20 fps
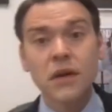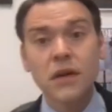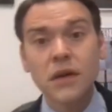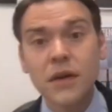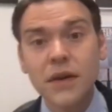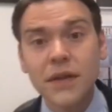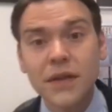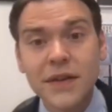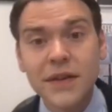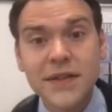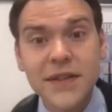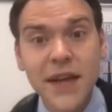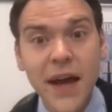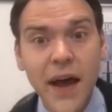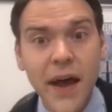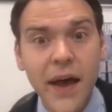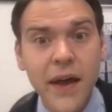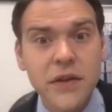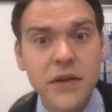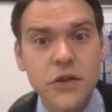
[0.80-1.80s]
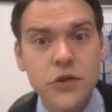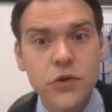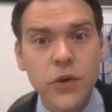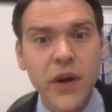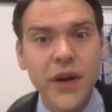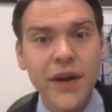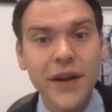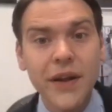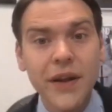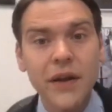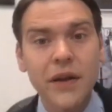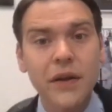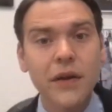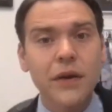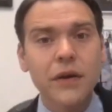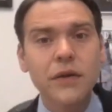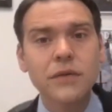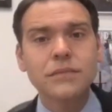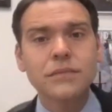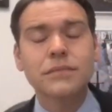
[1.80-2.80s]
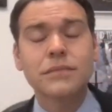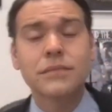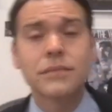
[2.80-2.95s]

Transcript: Get the tie straight here.